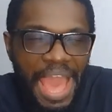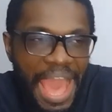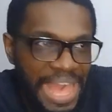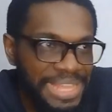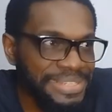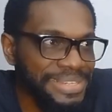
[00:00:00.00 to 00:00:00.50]

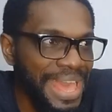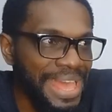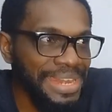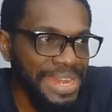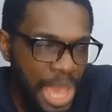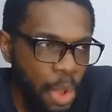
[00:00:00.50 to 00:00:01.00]
And
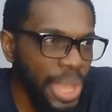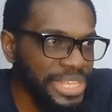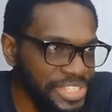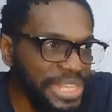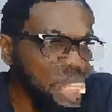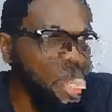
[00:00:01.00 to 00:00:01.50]
now I
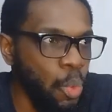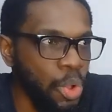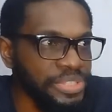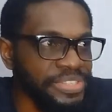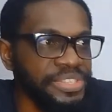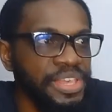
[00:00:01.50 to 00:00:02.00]
see
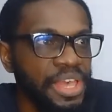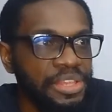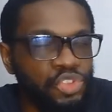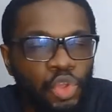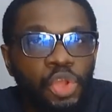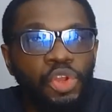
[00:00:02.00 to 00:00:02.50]
what
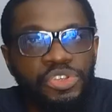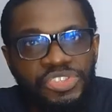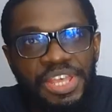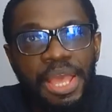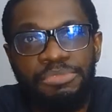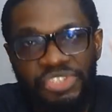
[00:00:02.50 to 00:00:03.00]
Don
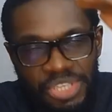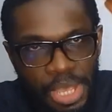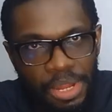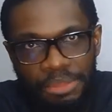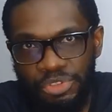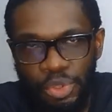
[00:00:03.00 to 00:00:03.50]
Hossam,
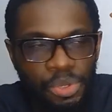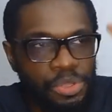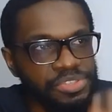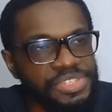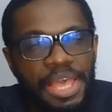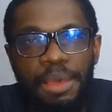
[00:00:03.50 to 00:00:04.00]
shout out Don
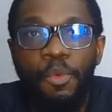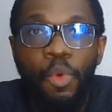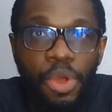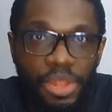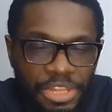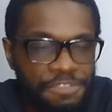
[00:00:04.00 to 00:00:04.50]

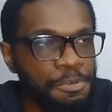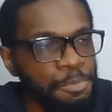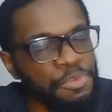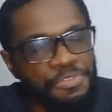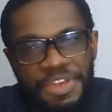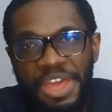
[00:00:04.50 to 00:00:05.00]
Hossam,
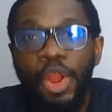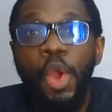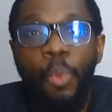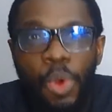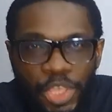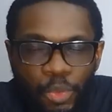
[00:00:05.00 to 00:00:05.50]
Liverpool
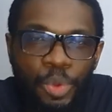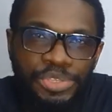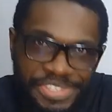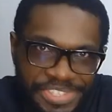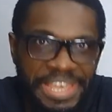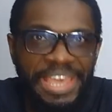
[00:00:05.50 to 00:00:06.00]
fan, what he was
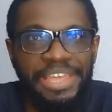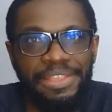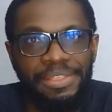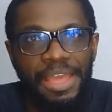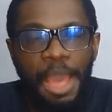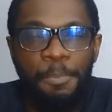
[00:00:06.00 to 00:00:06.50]
saying
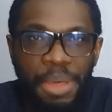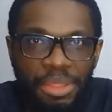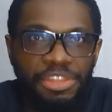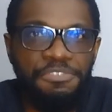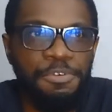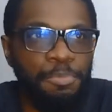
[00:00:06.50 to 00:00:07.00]

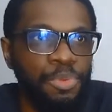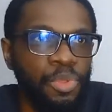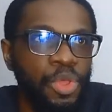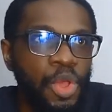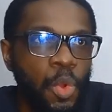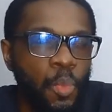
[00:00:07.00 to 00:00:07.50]
about Liverpool.
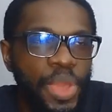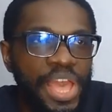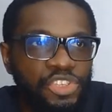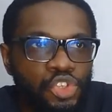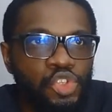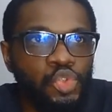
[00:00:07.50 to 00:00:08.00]
We
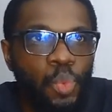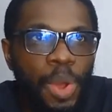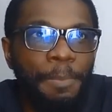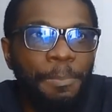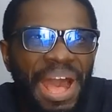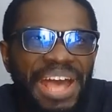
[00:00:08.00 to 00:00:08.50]
are just
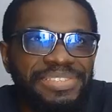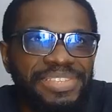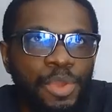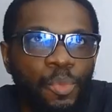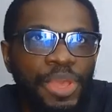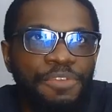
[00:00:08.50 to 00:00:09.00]
one pass
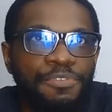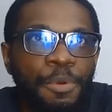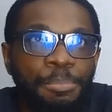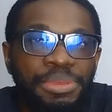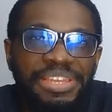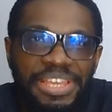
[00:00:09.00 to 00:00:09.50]
away
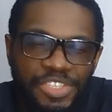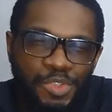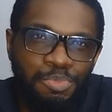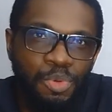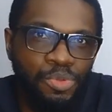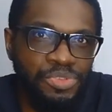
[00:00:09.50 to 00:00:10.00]
from being
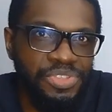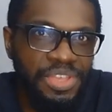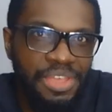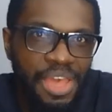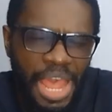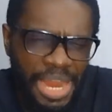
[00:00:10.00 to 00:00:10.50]
exposed.
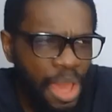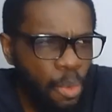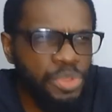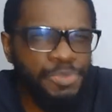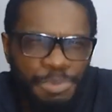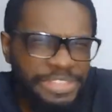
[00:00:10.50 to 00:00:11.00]
And that
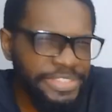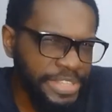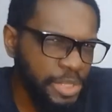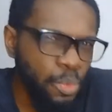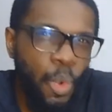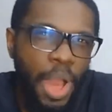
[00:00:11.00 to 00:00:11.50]
was
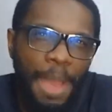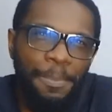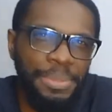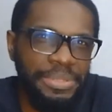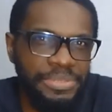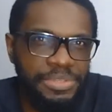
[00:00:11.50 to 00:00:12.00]
basically what
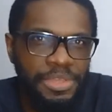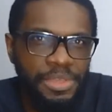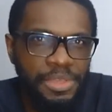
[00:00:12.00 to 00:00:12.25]
happened.